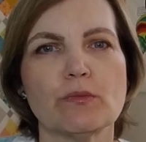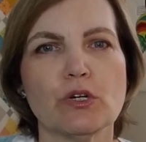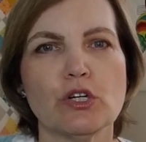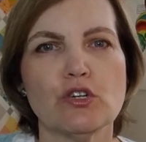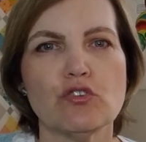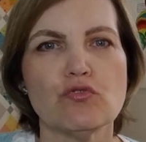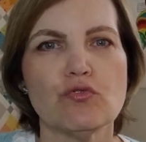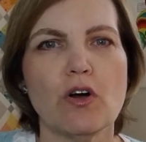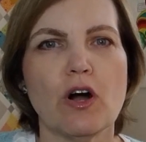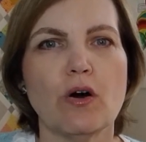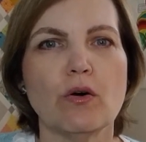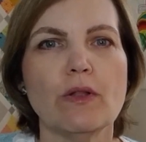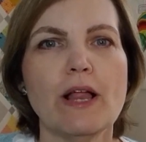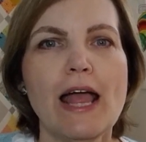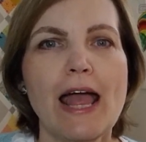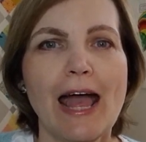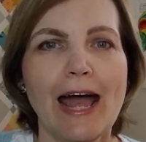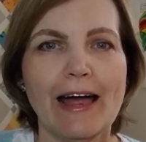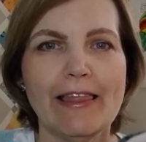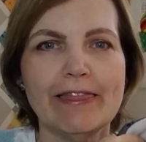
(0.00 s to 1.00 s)
control.
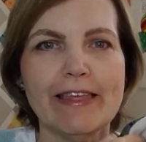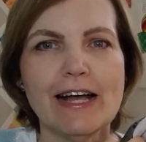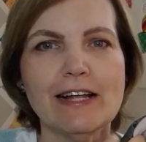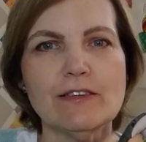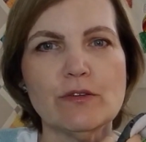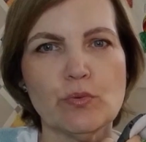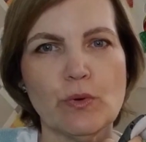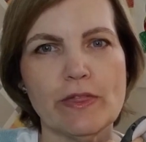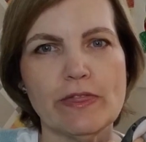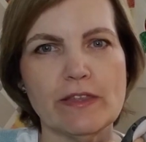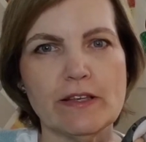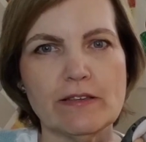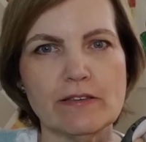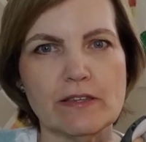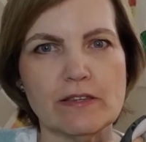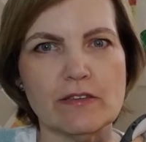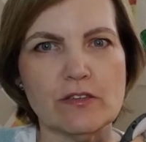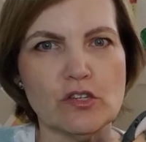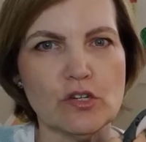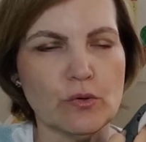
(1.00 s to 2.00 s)
And that's what this
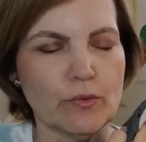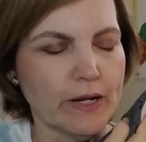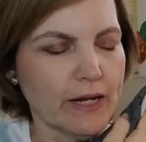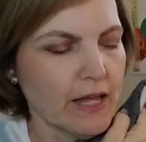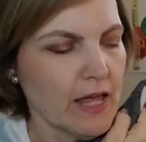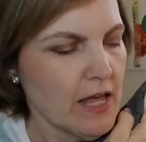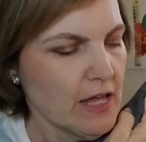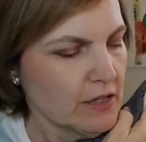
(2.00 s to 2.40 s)
is doing.